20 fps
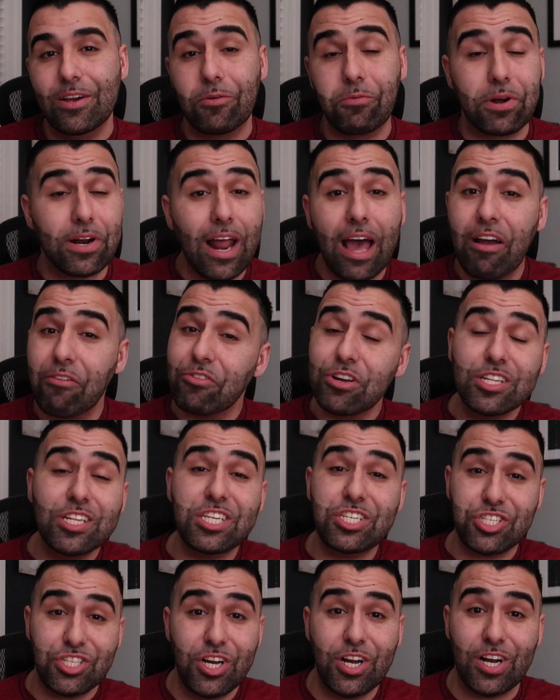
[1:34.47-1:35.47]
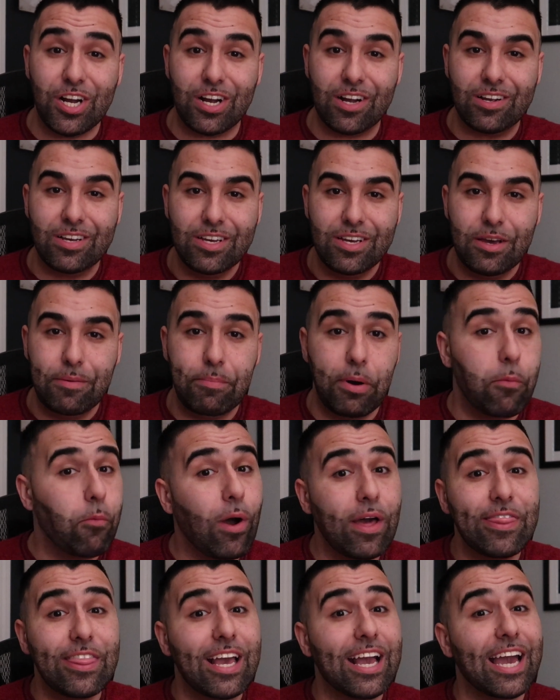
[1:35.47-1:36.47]
We're not really sure, but
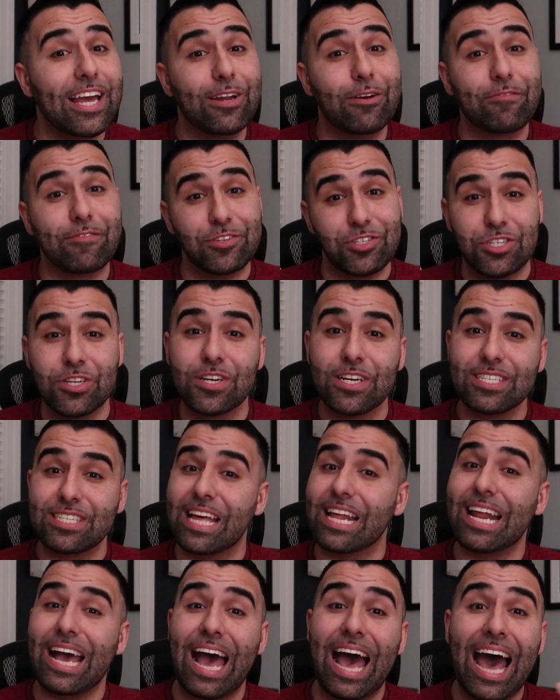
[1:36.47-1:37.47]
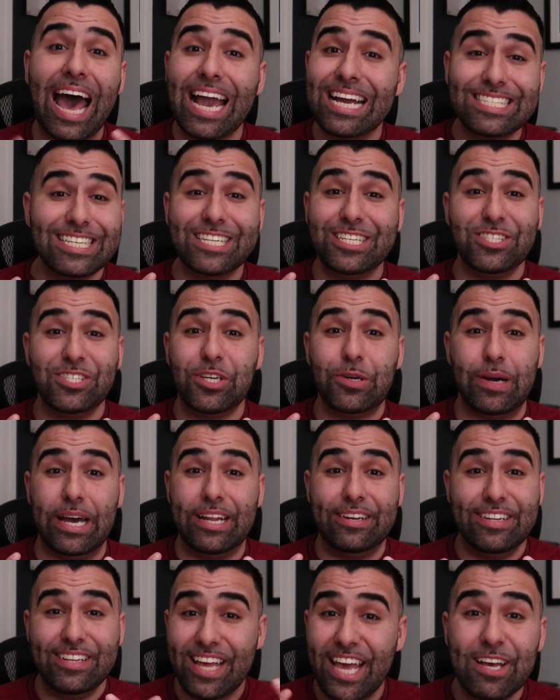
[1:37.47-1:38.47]
one thing I know for sure is that I didn't do it.